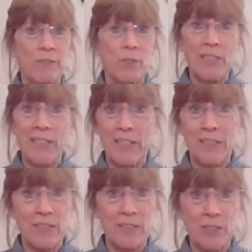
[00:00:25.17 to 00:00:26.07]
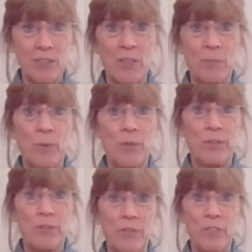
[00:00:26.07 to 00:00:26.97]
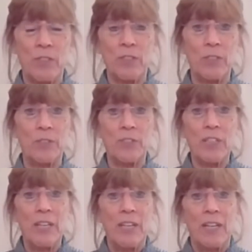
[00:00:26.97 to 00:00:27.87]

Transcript: folic acid is on board for the nerves.